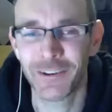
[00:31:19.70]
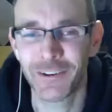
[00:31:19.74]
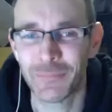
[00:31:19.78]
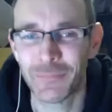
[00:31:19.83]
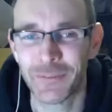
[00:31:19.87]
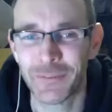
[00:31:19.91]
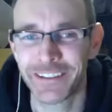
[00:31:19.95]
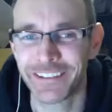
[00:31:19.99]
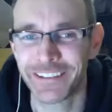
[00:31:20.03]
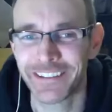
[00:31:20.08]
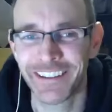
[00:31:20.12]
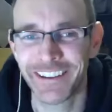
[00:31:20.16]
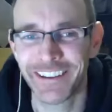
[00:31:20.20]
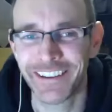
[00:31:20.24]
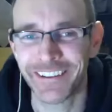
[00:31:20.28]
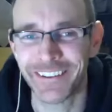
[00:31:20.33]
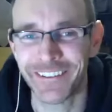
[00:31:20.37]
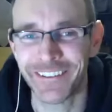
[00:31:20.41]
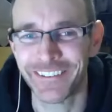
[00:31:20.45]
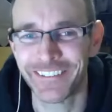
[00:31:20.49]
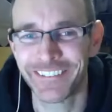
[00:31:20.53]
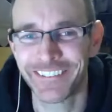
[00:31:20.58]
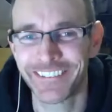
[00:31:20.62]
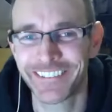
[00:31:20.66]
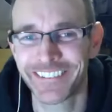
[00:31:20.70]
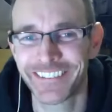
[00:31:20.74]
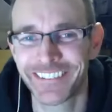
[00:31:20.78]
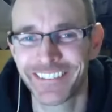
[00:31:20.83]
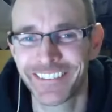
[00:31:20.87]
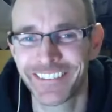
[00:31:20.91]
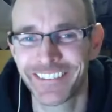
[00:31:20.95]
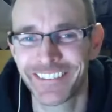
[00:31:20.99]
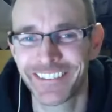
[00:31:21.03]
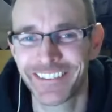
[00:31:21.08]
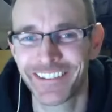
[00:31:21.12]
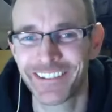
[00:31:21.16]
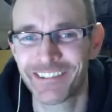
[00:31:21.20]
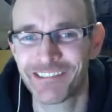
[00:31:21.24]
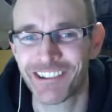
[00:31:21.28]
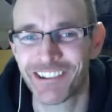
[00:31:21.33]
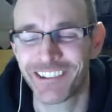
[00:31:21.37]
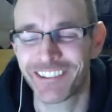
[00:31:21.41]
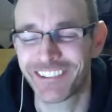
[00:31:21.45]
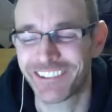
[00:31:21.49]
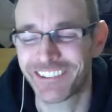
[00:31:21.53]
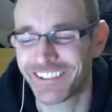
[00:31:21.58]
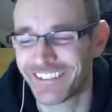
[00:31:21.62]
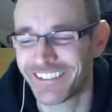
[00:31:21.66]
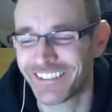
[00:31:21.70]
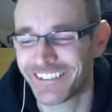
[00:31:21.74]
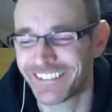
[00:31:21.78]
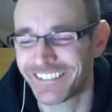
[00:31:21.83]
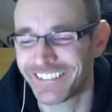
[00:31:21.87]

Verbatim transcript: me now. Interesting, isn't it?